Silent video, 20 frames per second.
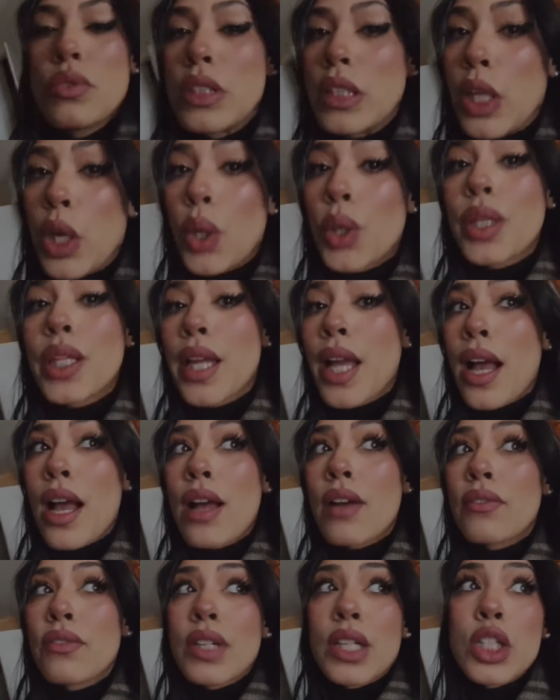They only
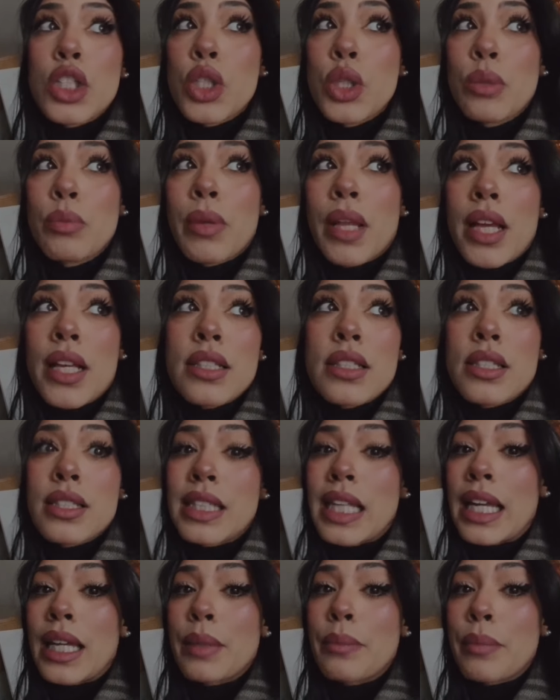have two places
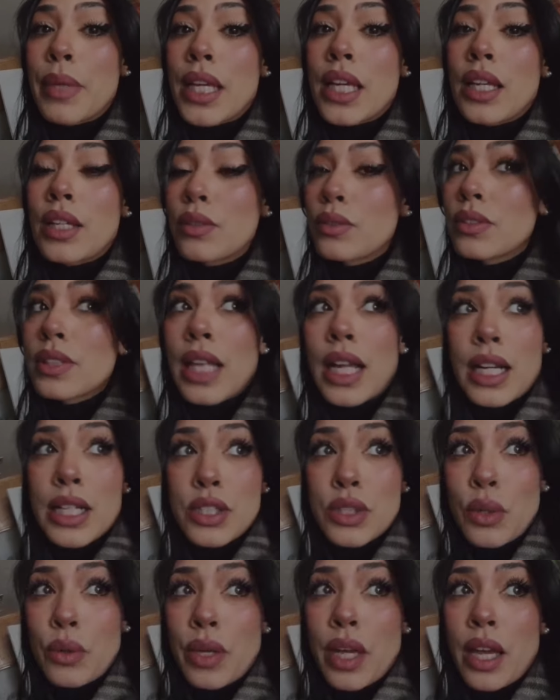they can be. That
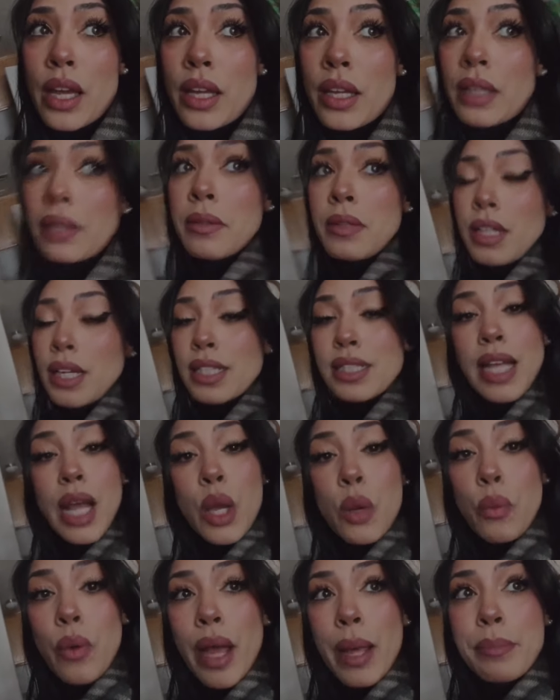is okay. Because I
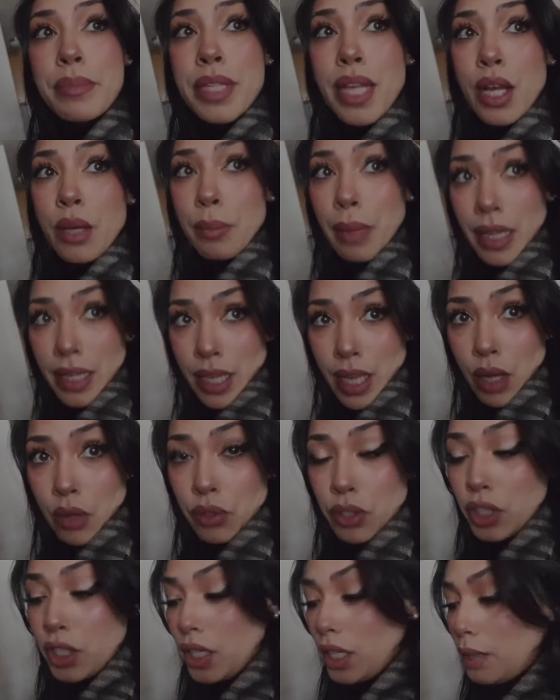wipe down my
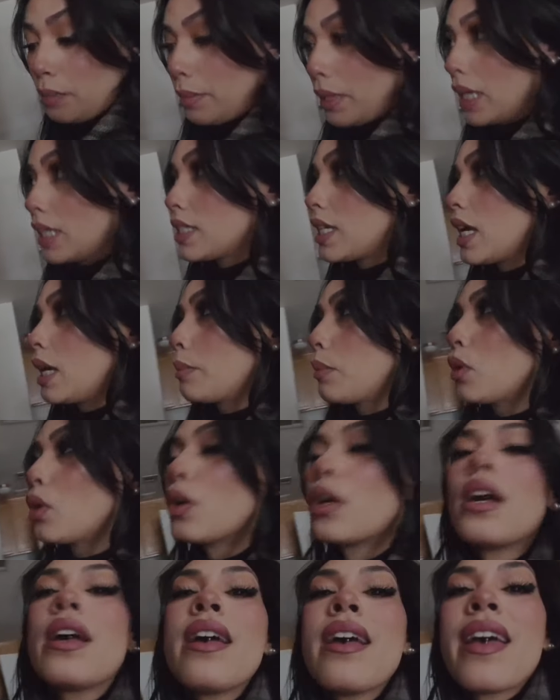counter and my
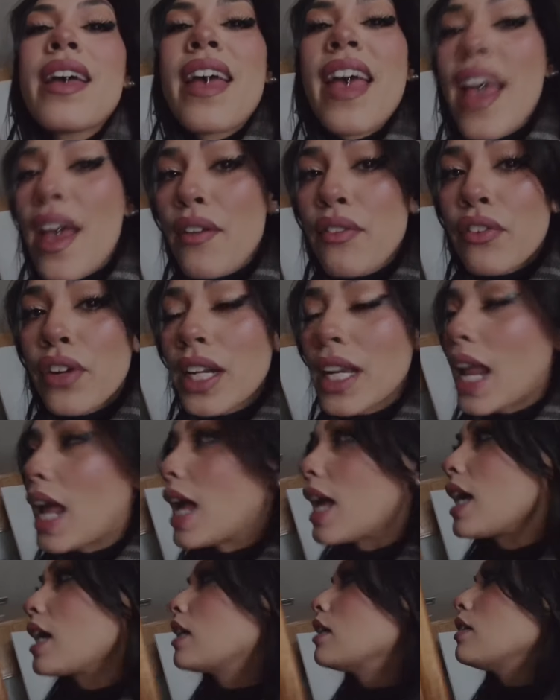table every
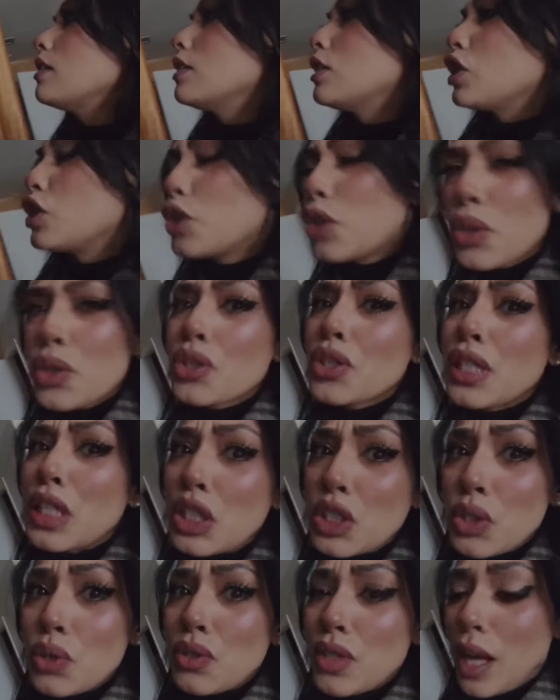day, usually
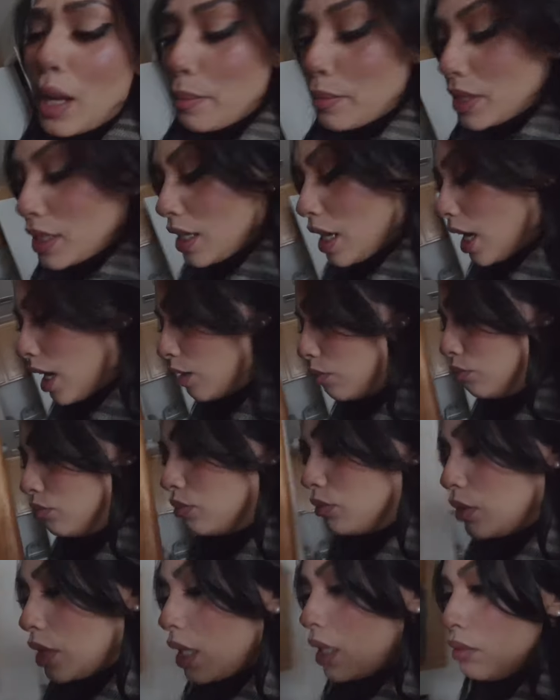two times a day.
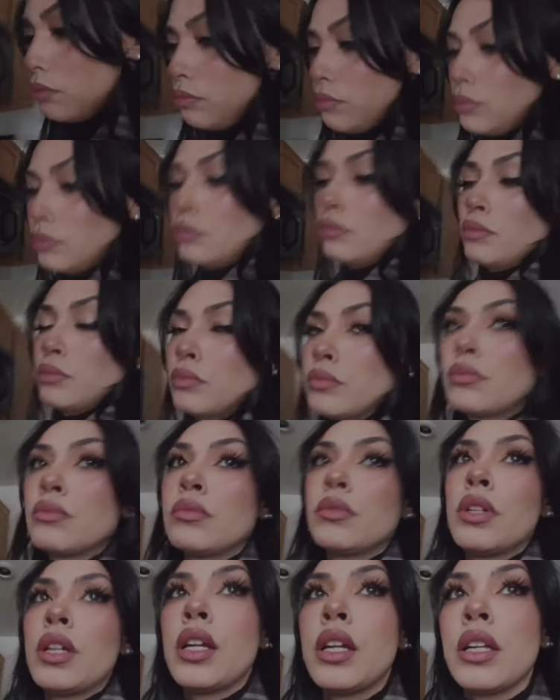Okay?
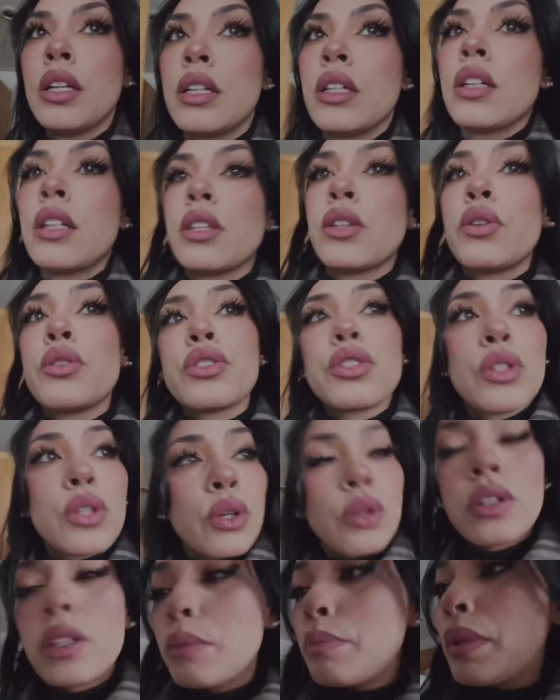Those are the
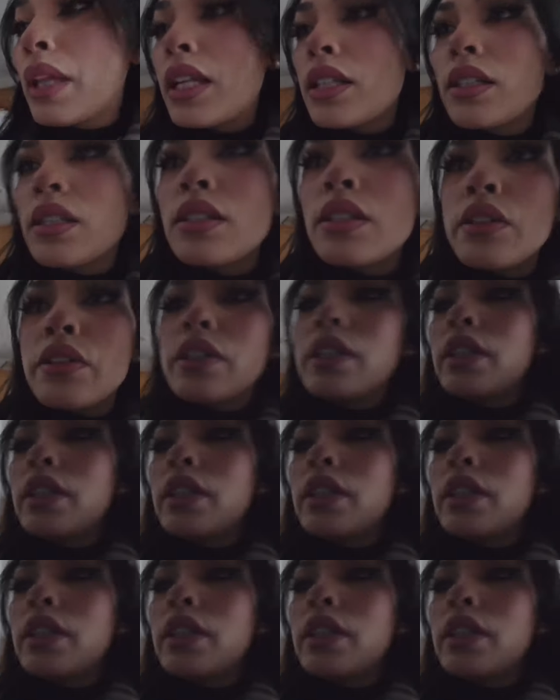only places they're